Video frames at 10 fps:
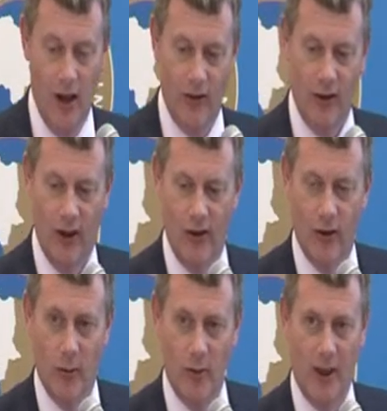
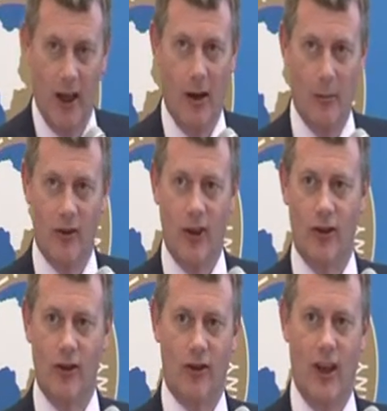Terrorism has become
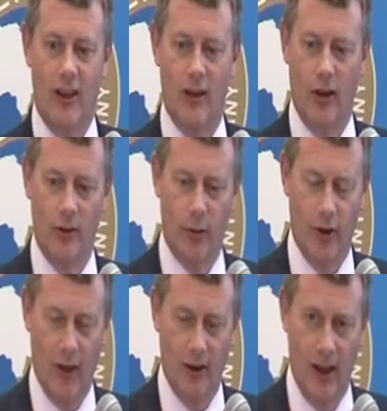such a standardised
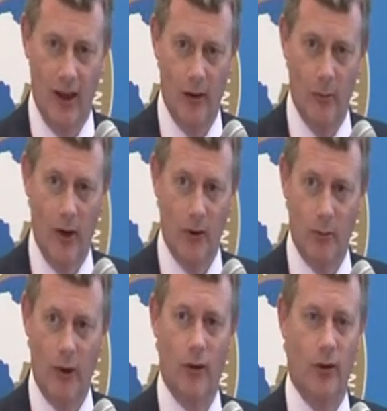product now that
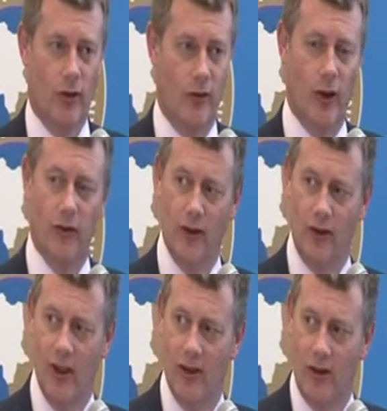most brokers have got
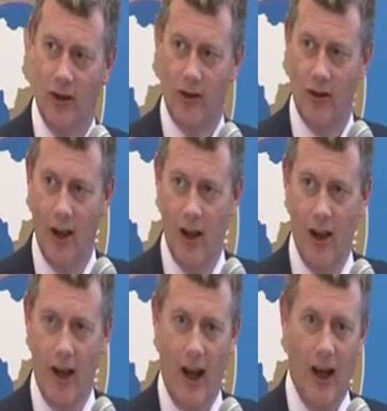facilities,
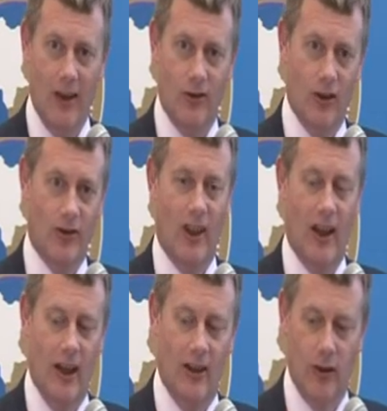and it's just
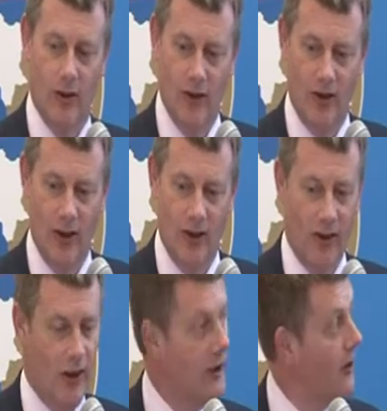declared to the
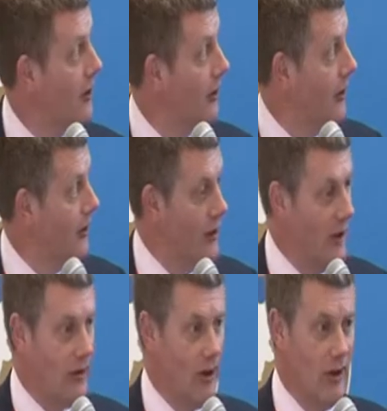facility. The
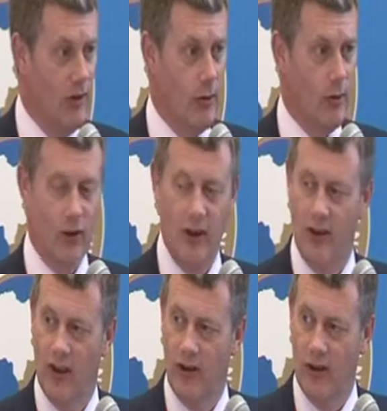next thing is we'll see
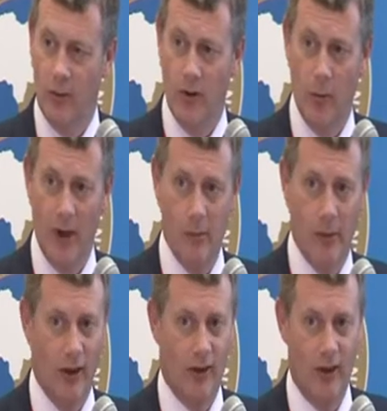terrorism. You'll be able to
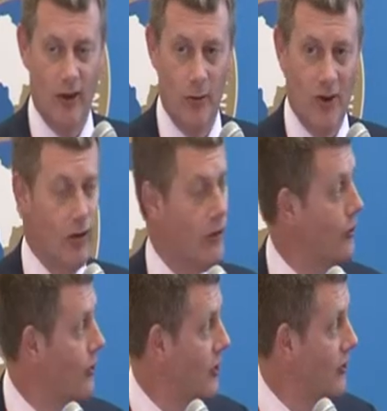buy terrorism
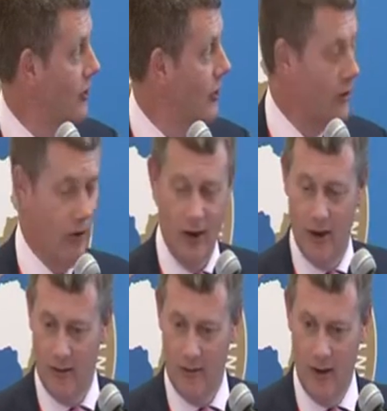insurance on the internet, I should think.